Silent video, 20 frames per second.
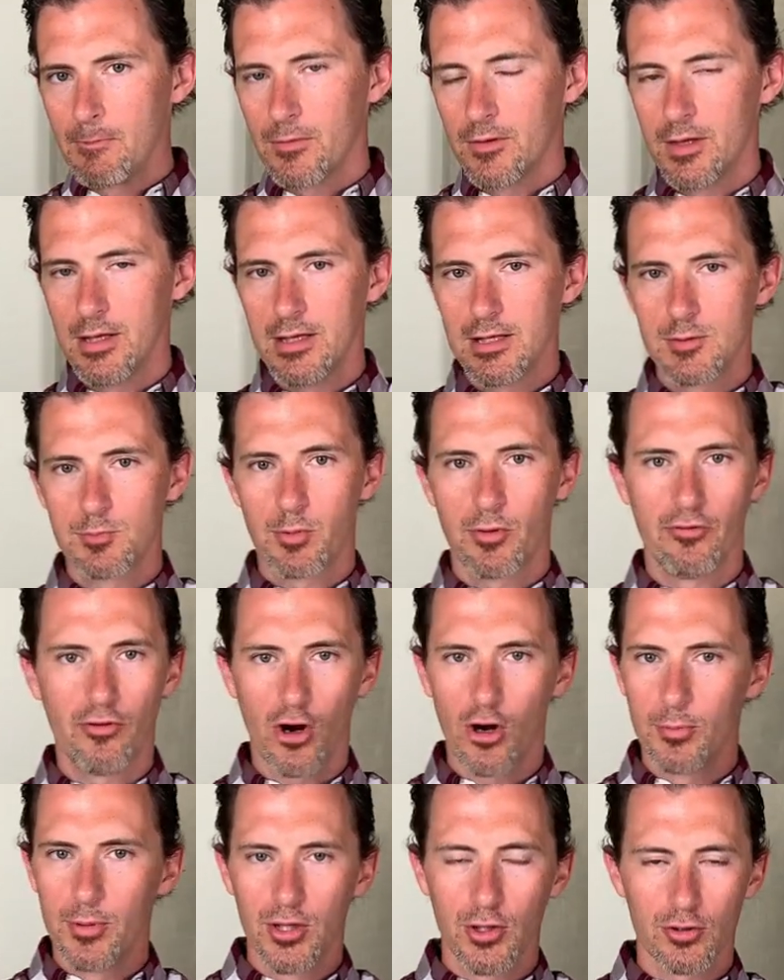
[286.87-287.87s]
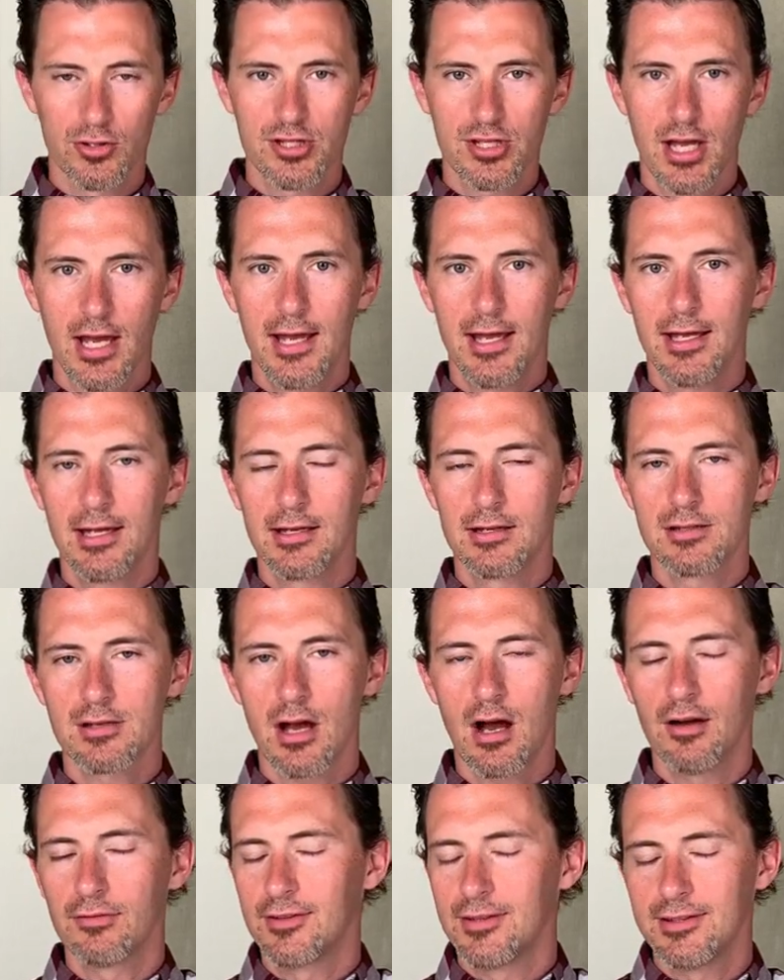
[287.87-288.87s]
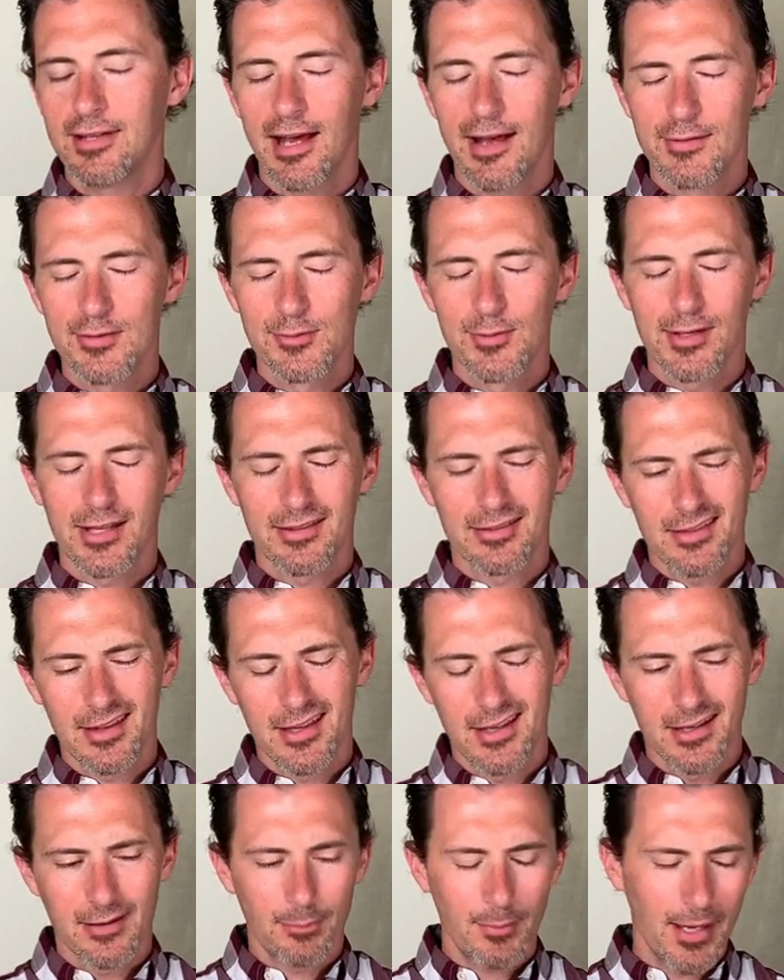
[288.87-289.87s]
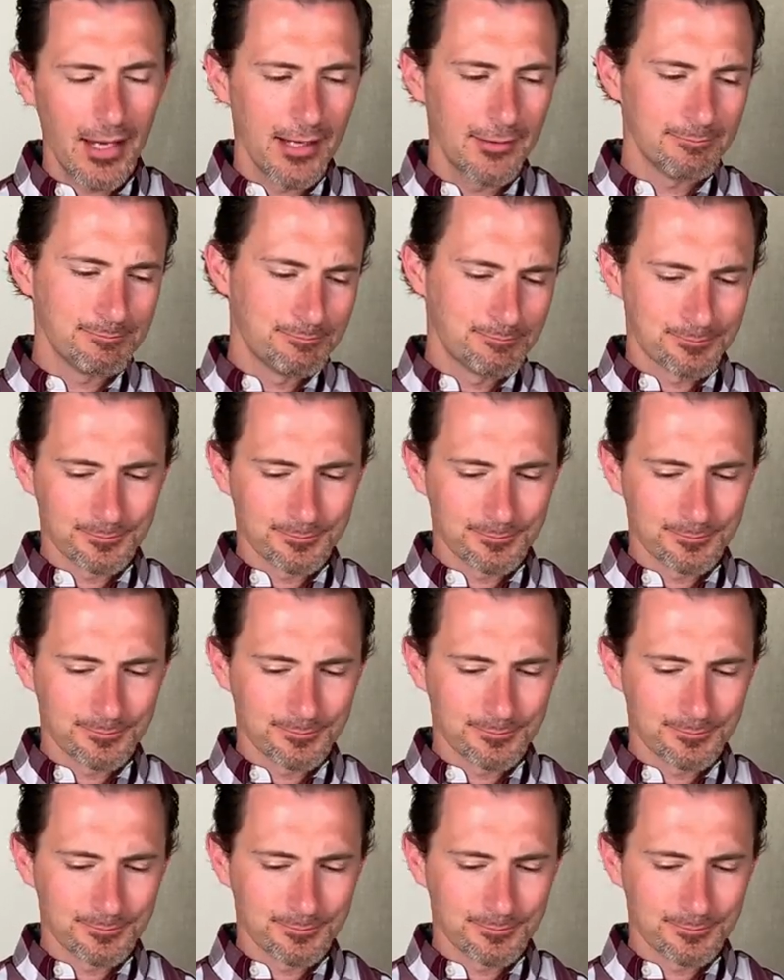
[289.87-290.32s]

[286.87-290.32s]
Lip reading: these proverbial sayings, oftentimes we can think, man,